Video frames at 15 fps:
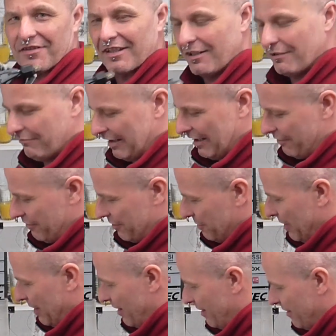scale
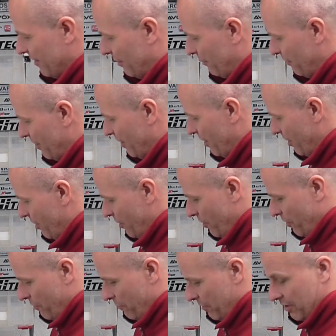rallycross buggy, so
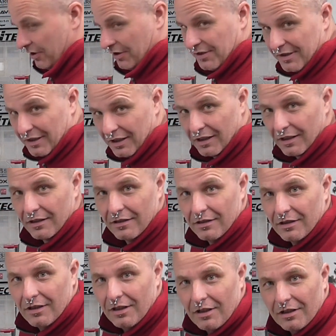we're just
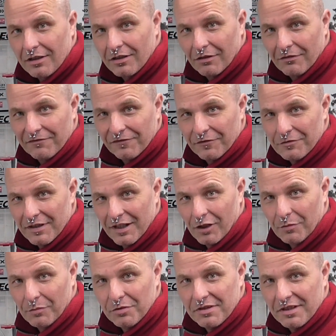going through
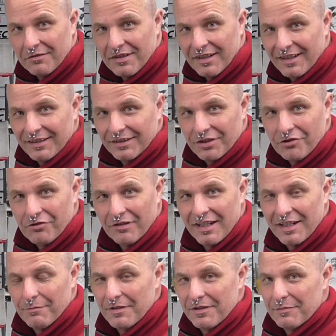that. I'm also taking the
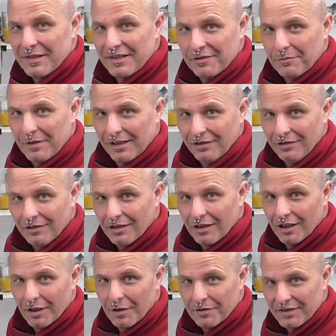Truggy with me as well.
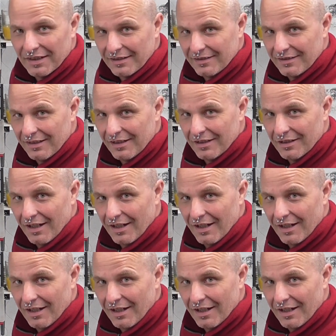That's the